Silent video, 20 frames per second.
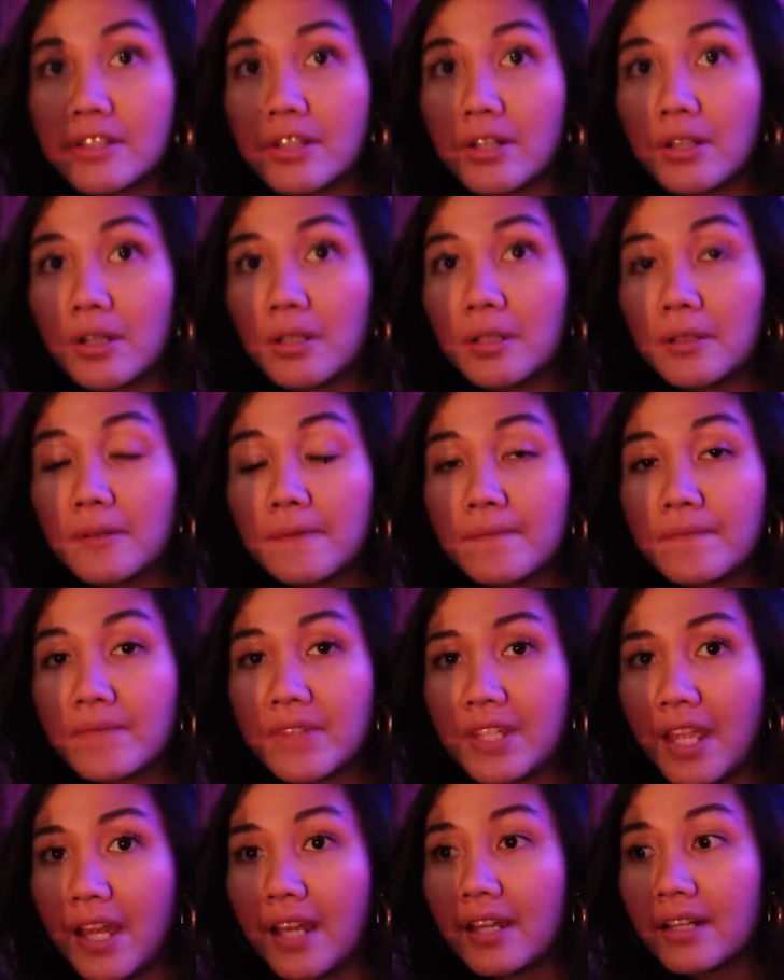So
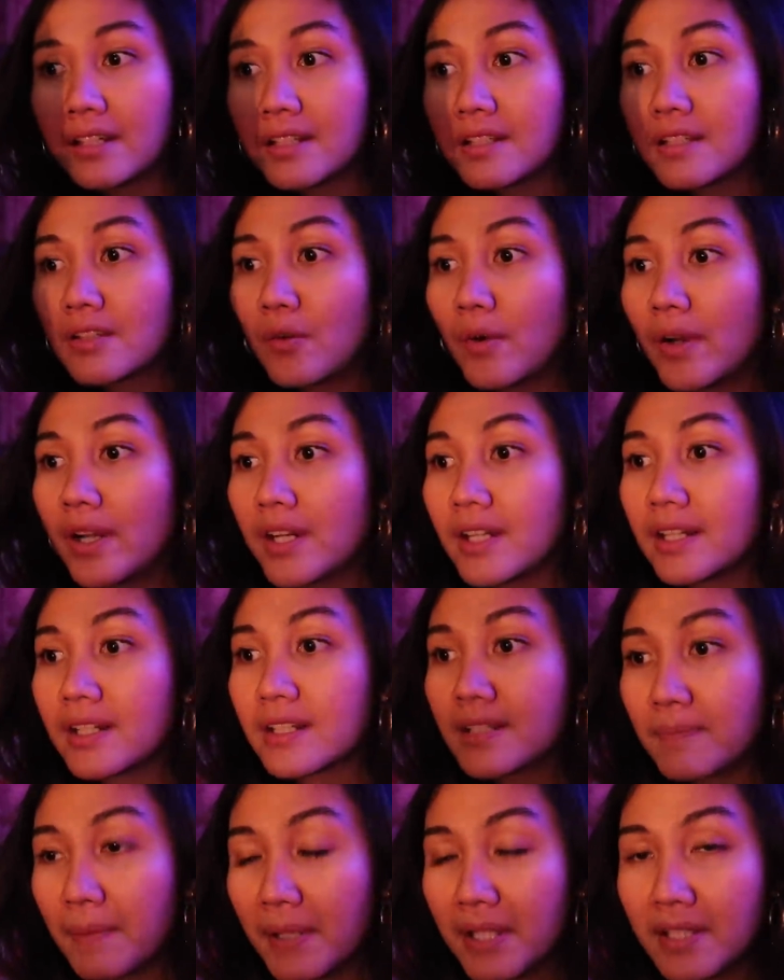yeah, it is quite
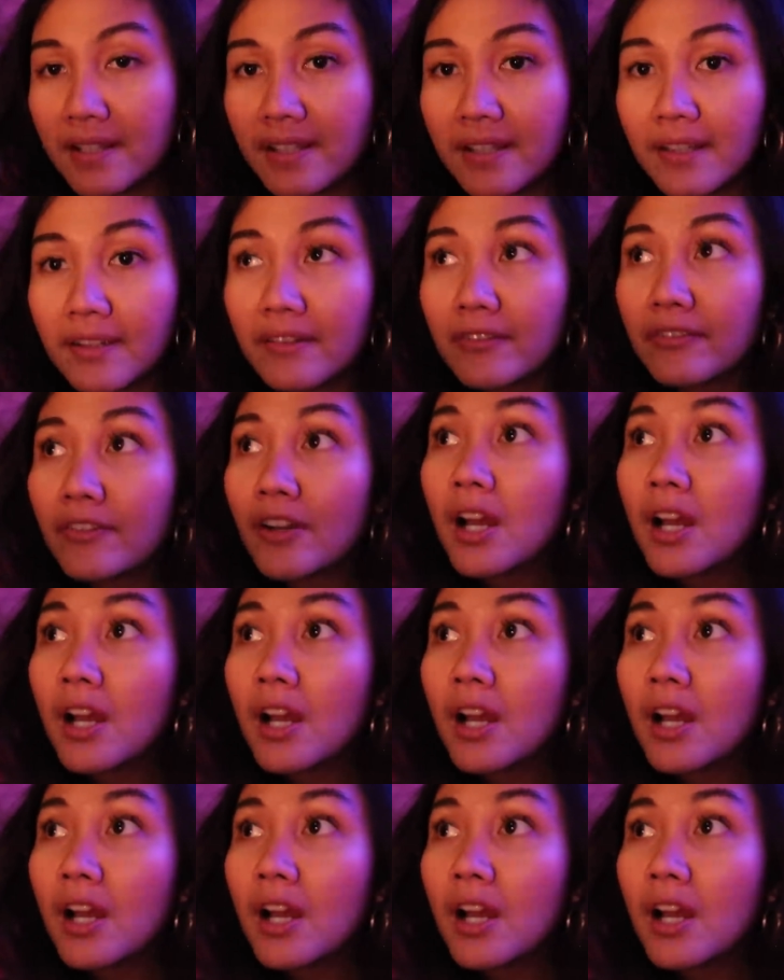expensive.